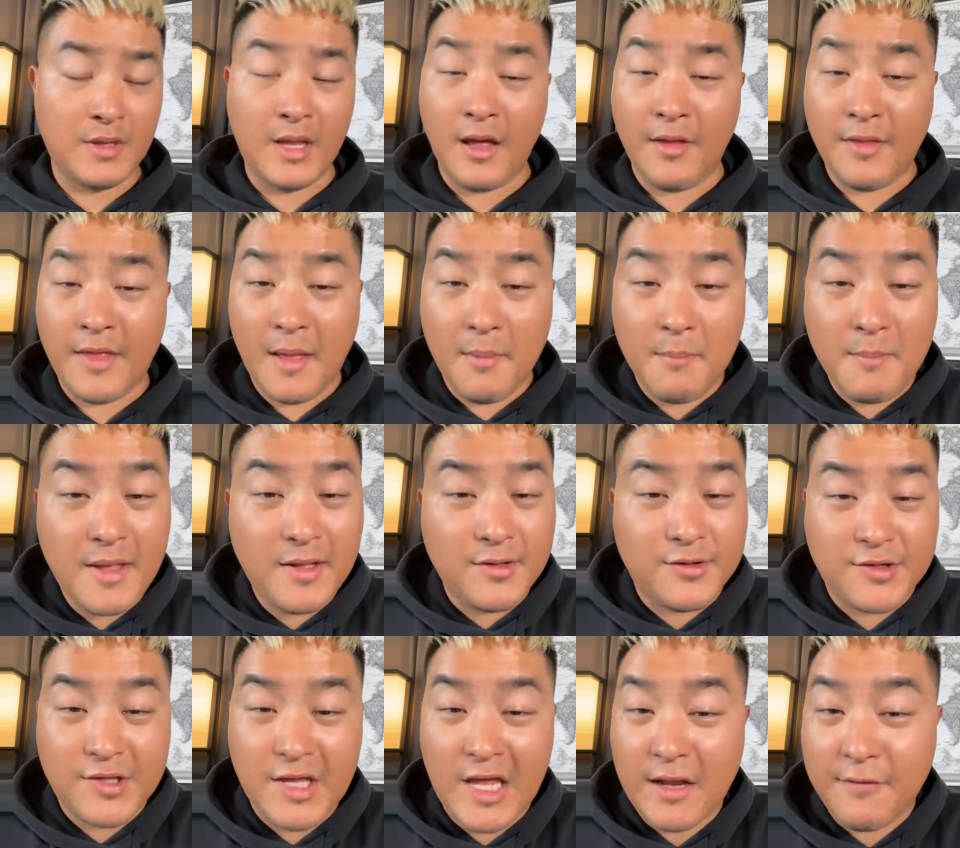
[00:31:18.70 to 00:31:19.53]
Now that
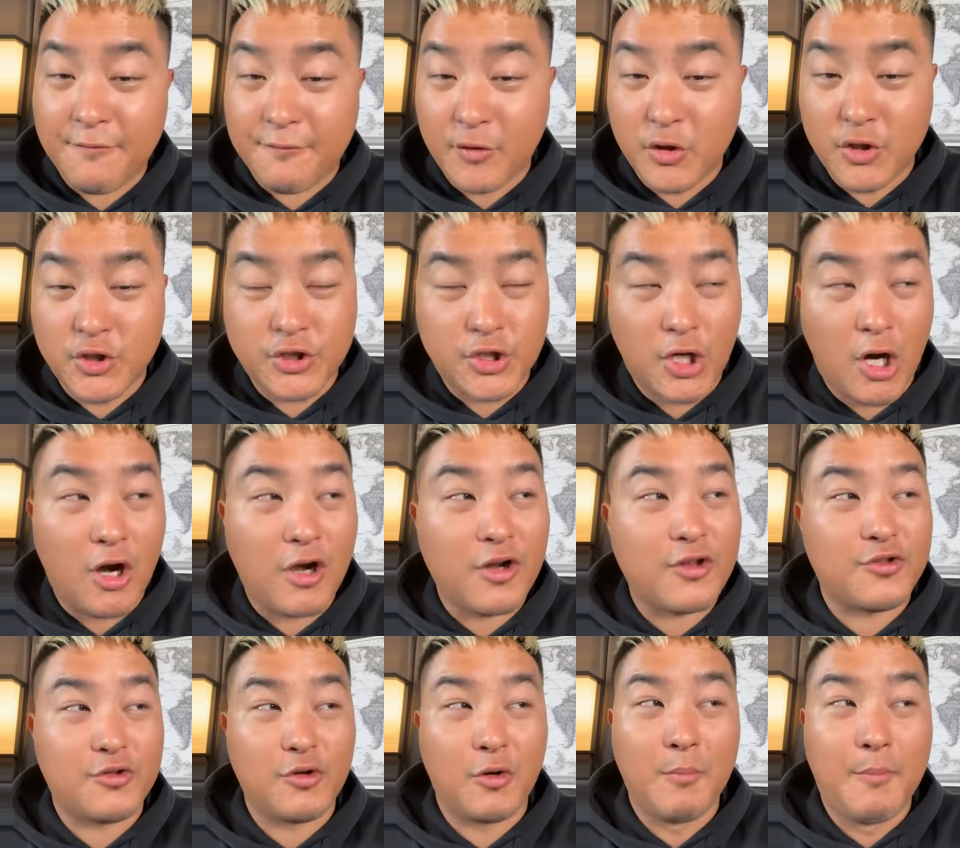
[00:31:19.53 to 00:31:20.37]
may stand for
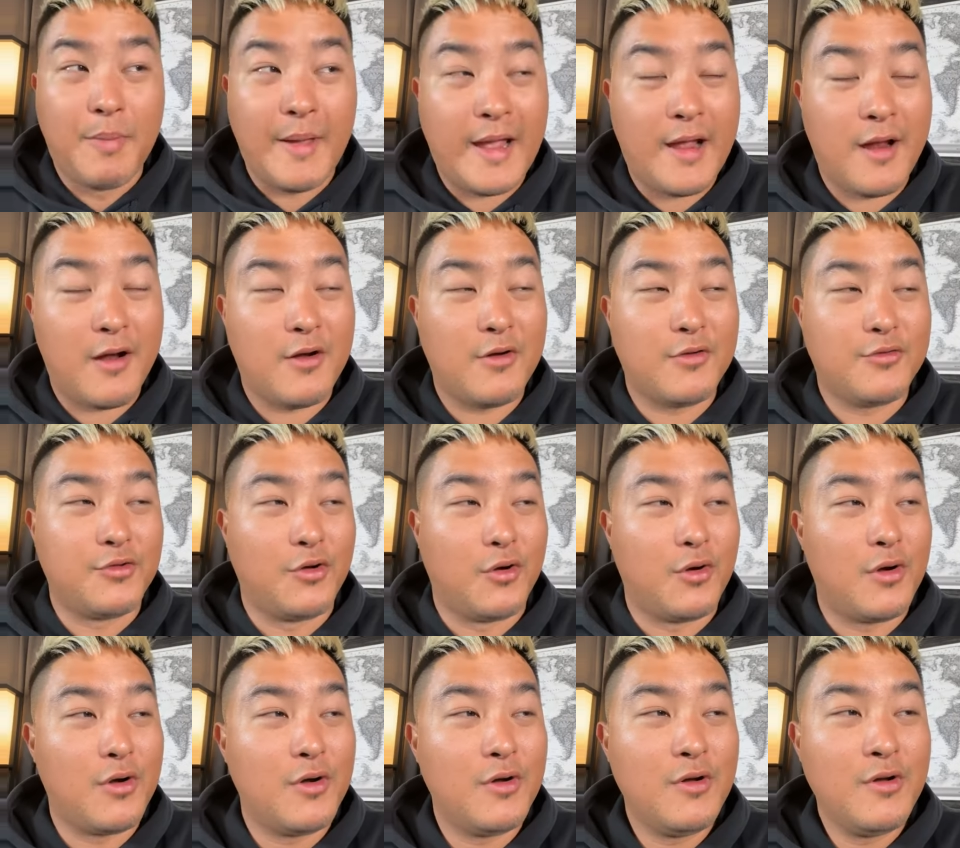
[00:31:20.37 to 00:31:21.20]
sharks or bears
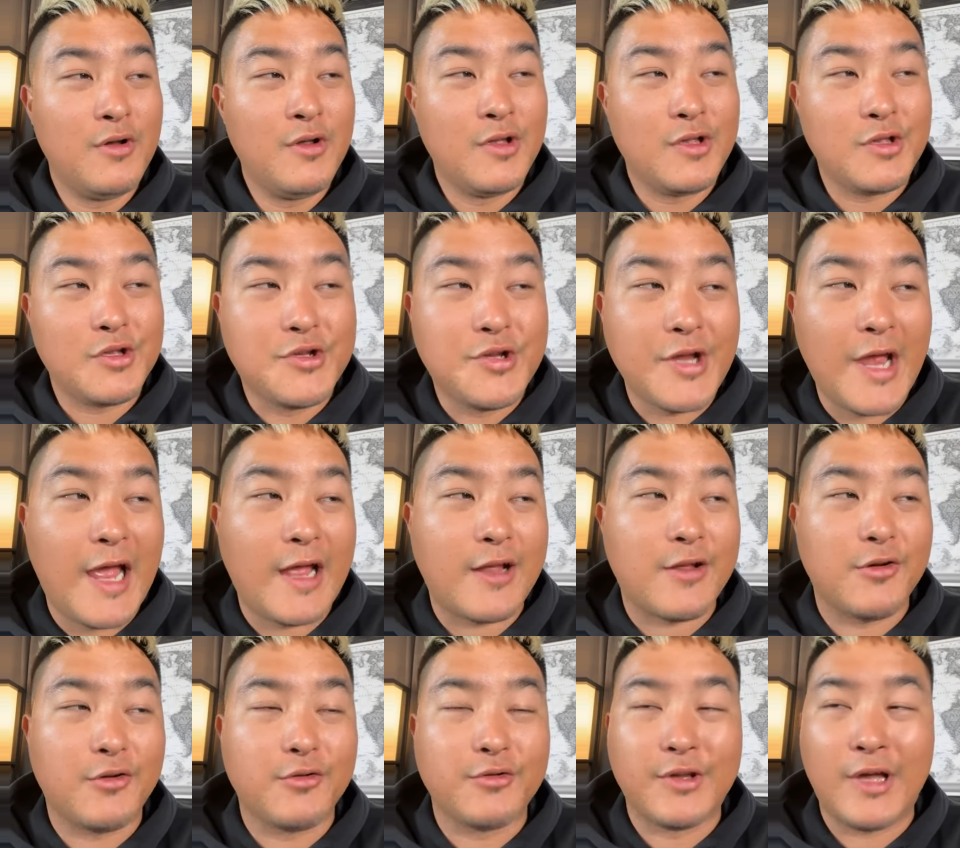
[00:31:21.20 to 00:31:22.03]
or
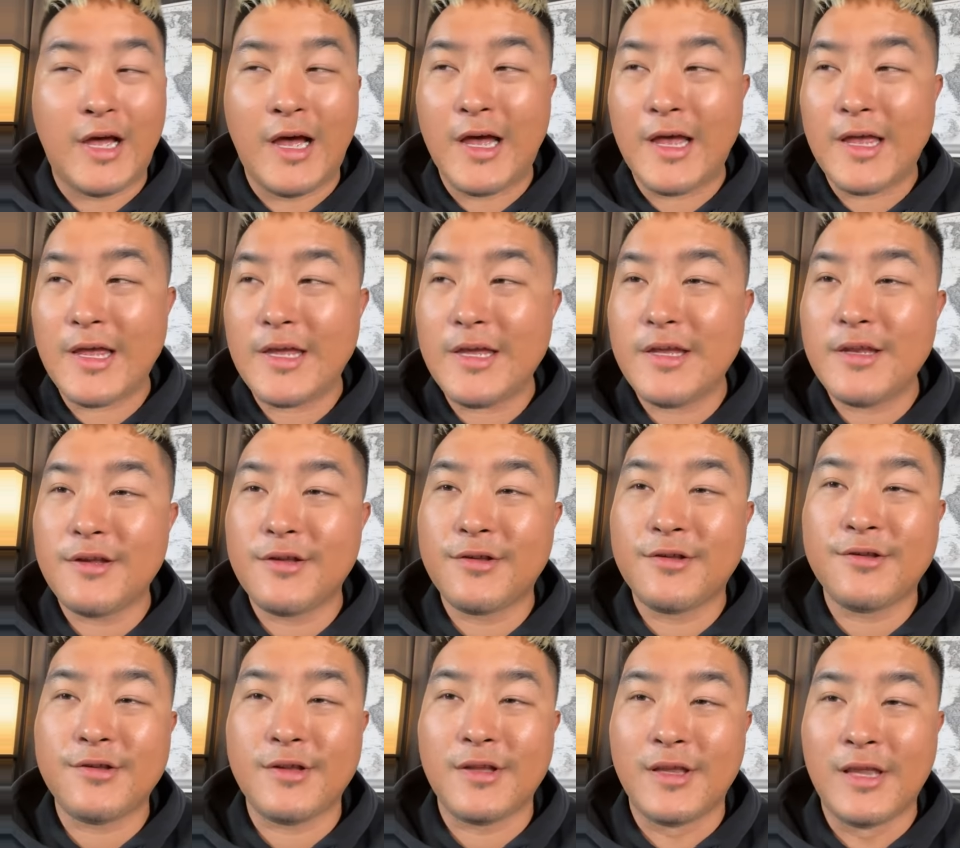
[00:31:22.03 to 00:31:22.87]
jackals,
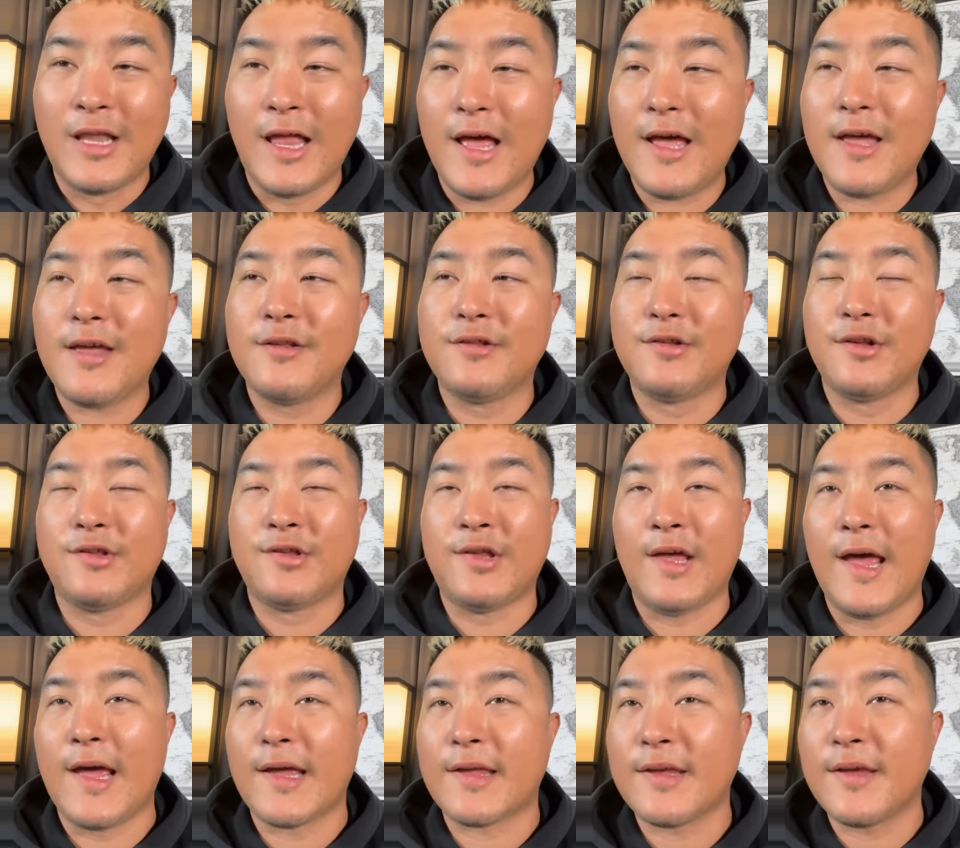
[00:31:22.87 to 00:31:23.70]
hyenas, lions
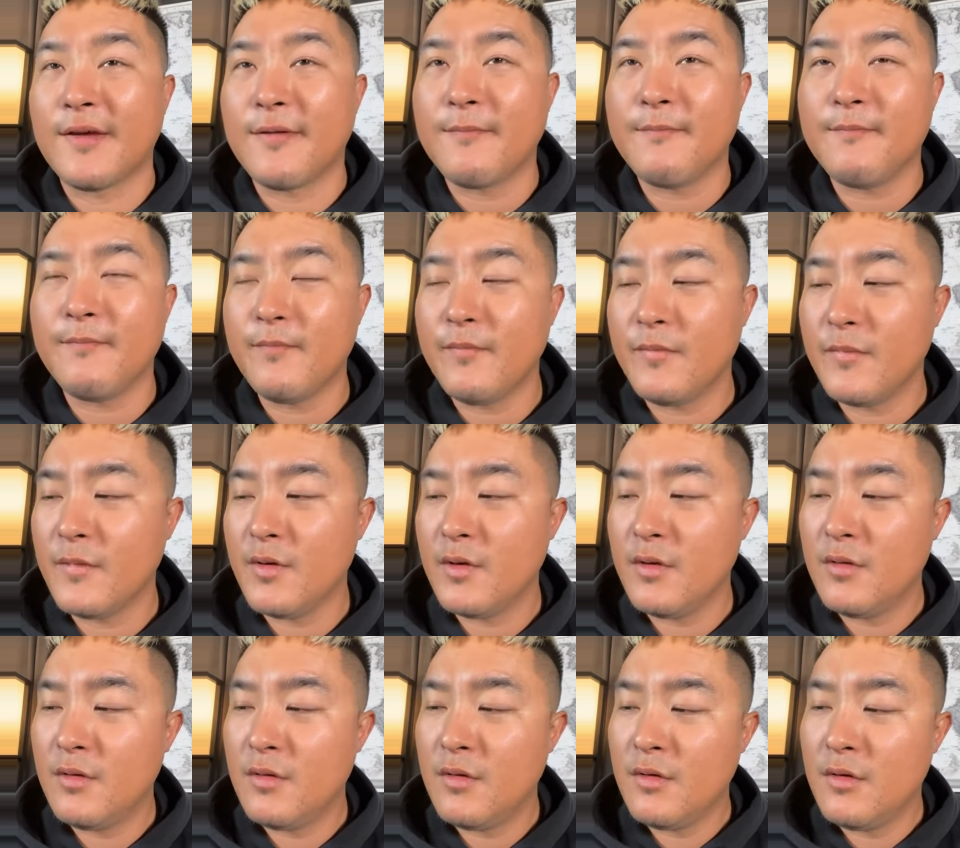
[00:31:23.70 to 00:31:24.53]
attacking,
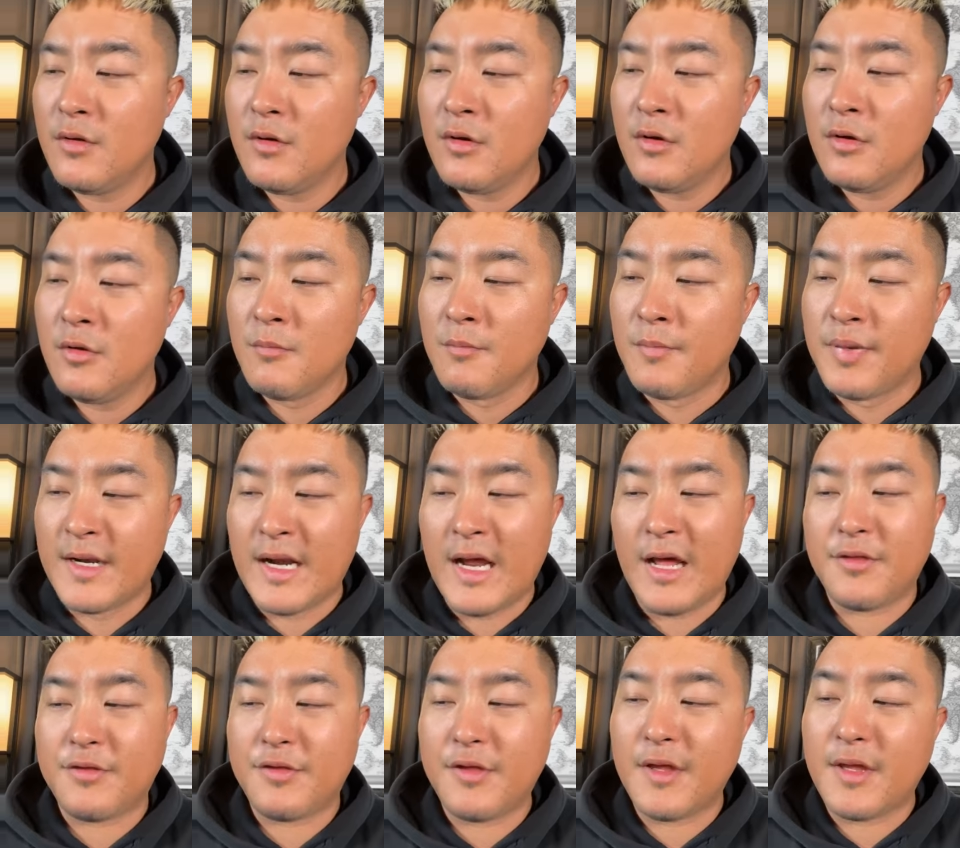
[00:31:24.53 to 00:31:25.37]

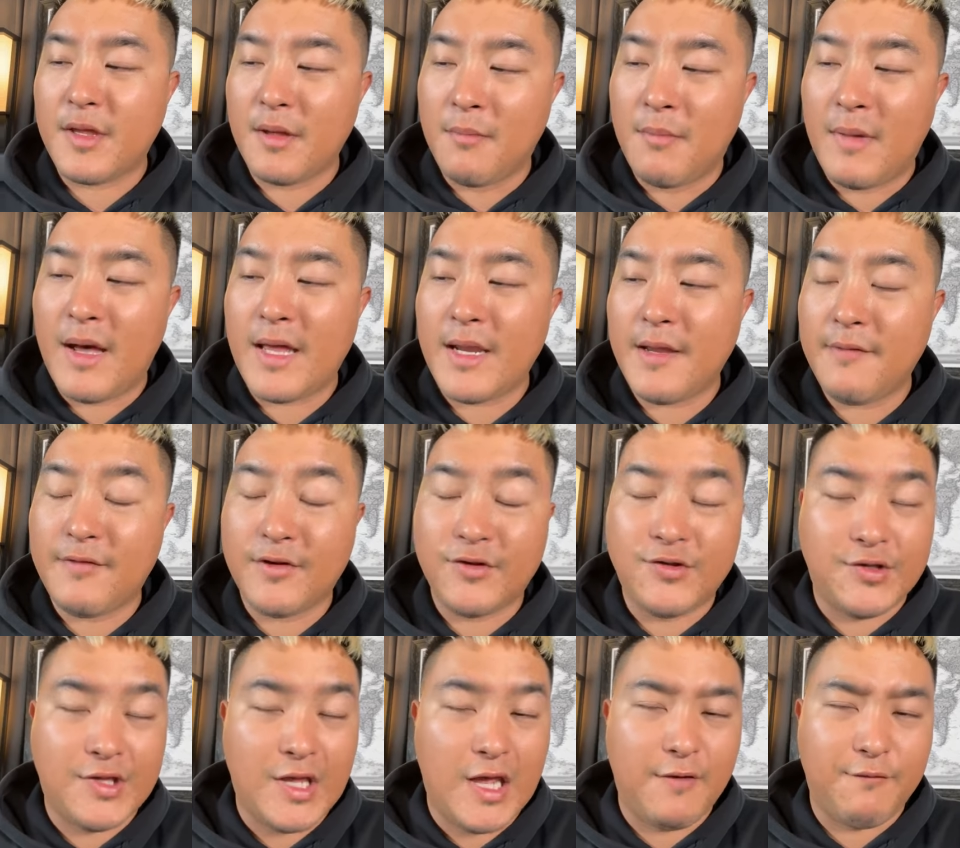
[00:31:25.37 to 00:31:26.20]
but I think it might
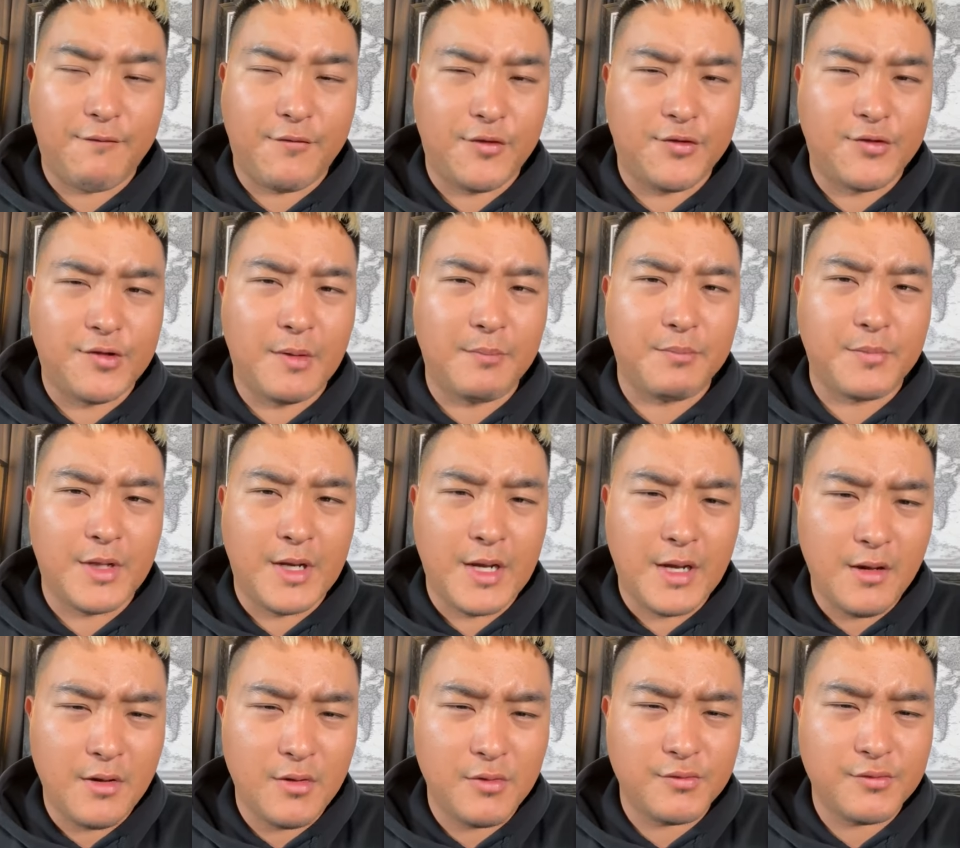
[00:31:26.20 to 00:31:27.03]
even stand for
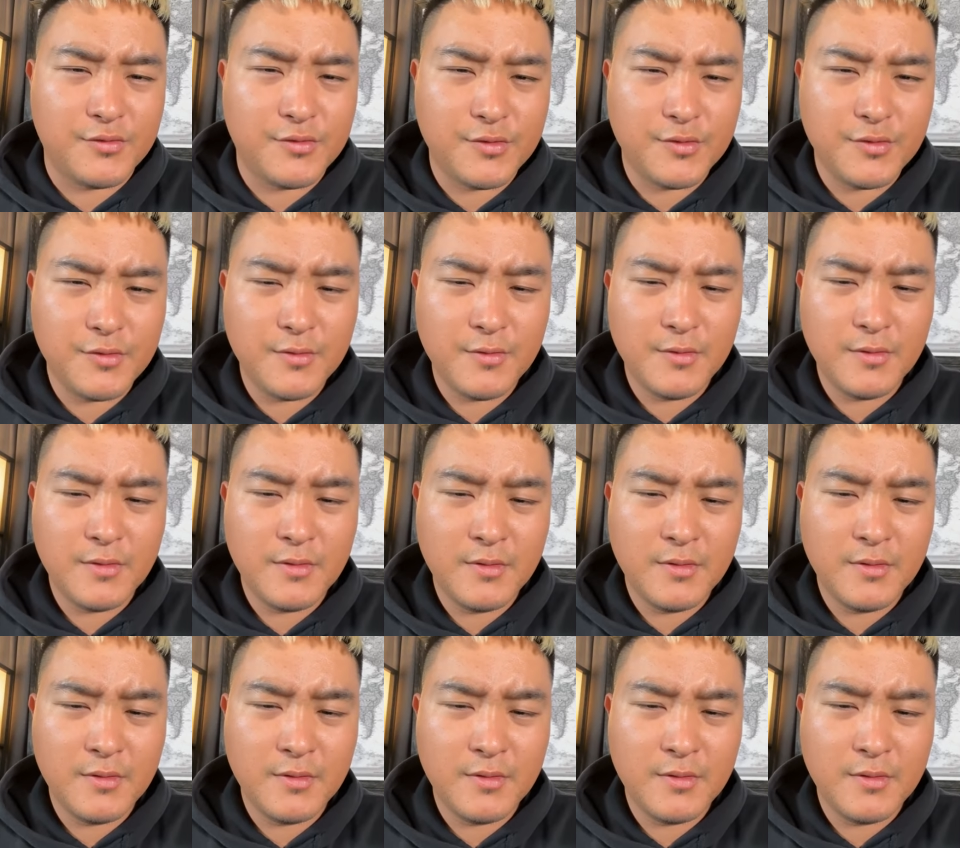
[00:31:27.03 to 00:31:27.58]
something else.